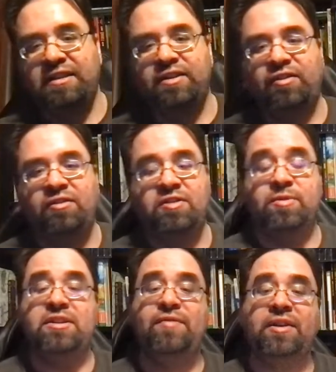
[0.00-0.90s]
this,
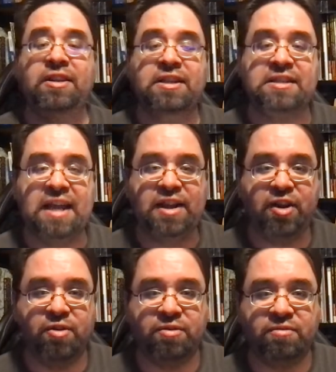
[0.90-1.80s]
specifically to Zach
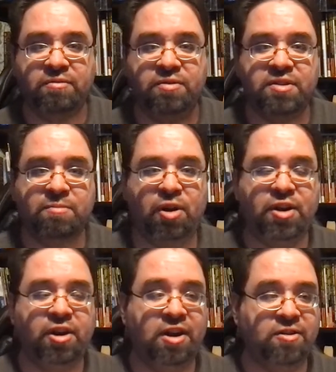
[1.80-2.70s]
Oat, who's the
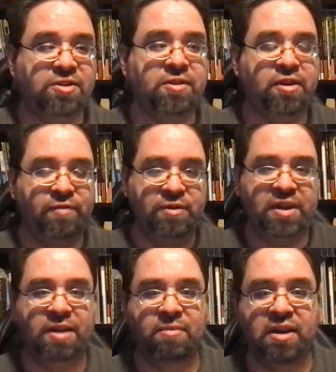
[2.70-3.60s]
marketer. I also interviewed
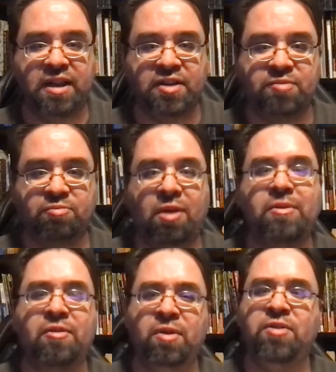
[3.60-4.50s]
him, and he's probably
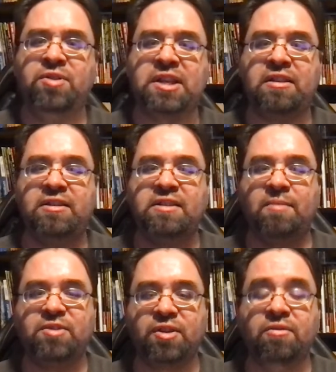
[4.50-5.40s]
the one who set this up.
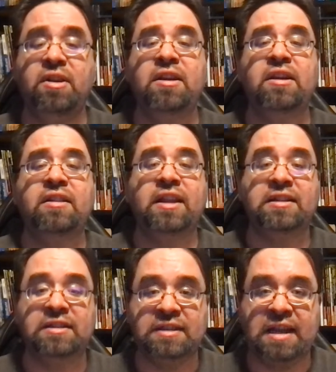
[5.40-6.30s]
So thanks
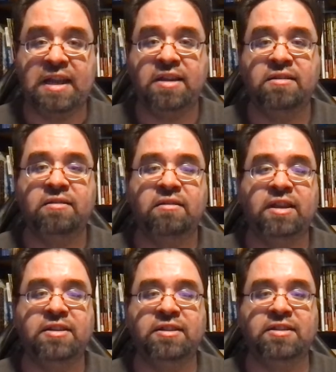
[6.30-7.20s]
to Zach,
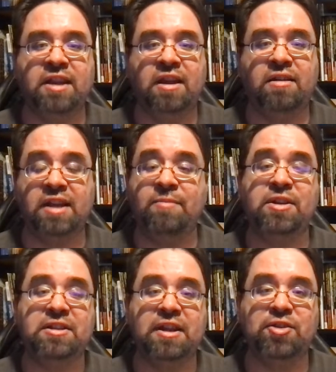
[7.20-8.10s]
thanks to
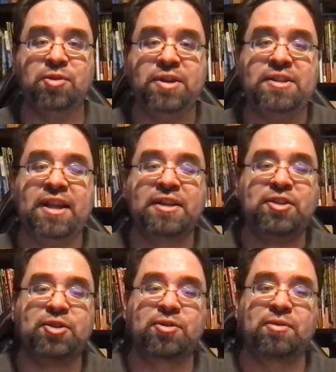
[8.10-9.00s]
Diamond Select Toys, thanks
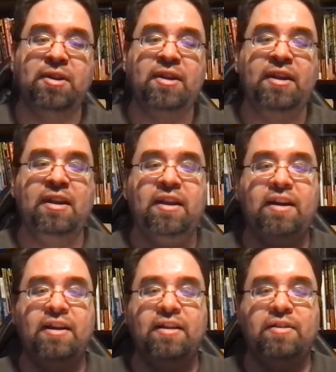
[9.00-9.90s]
to
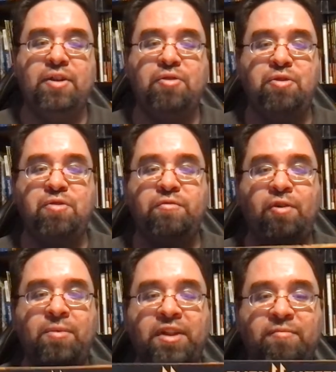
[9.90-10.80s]
the crew
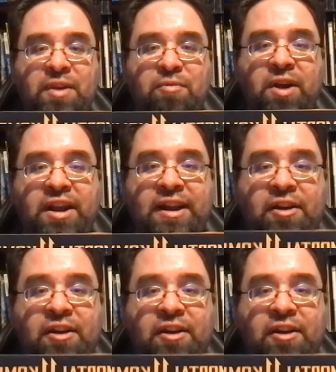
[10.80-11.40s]
formerly of Midway, now